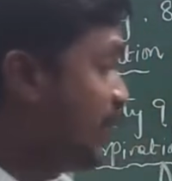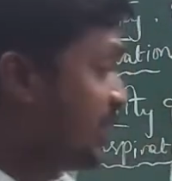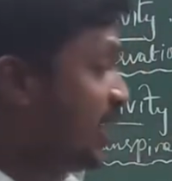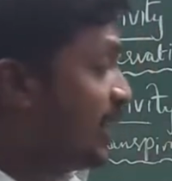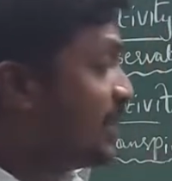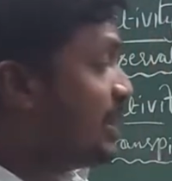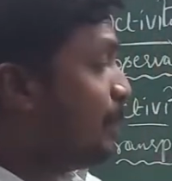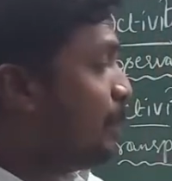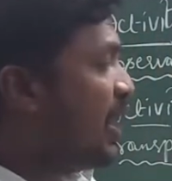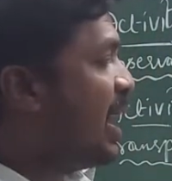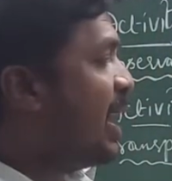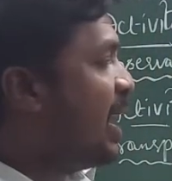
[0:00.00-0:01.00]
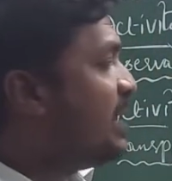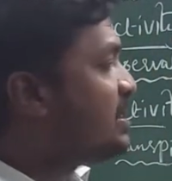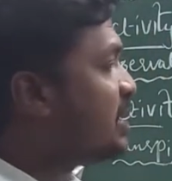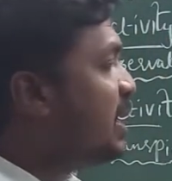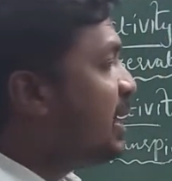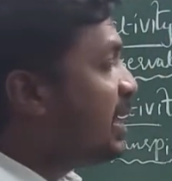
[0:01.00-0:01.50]
present in the
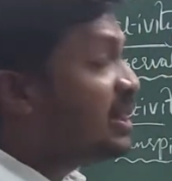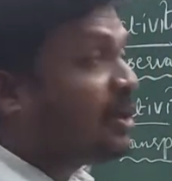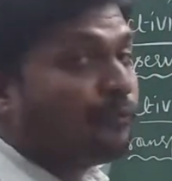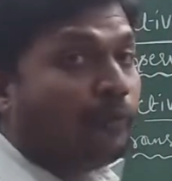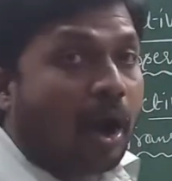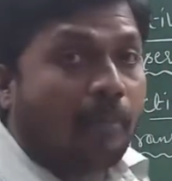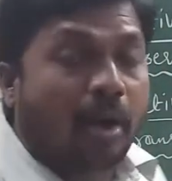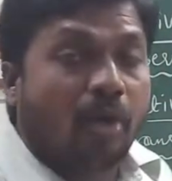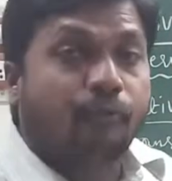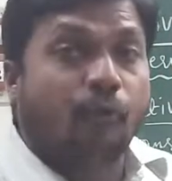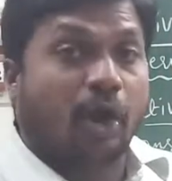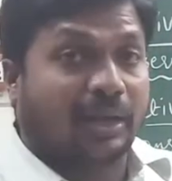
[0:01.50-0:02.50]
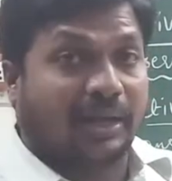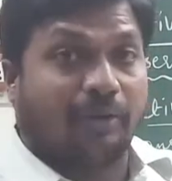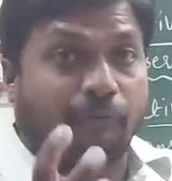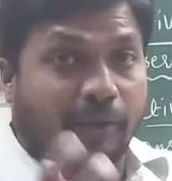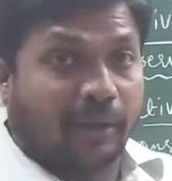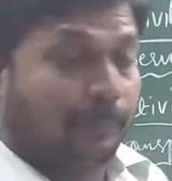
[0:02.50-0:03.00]
plants in the form of
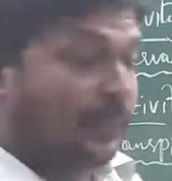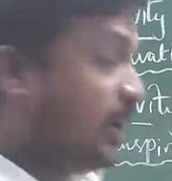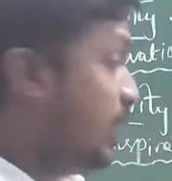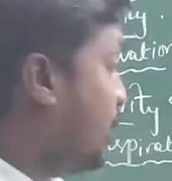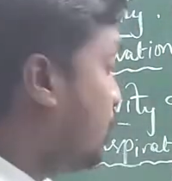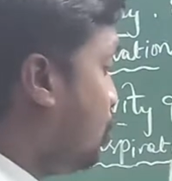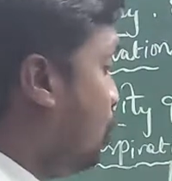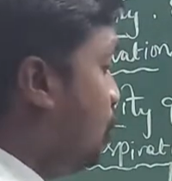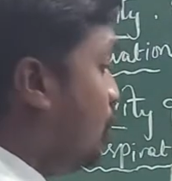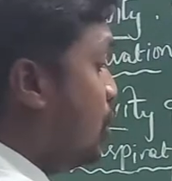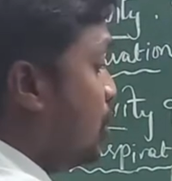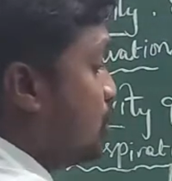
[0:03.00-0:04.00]
water vapor through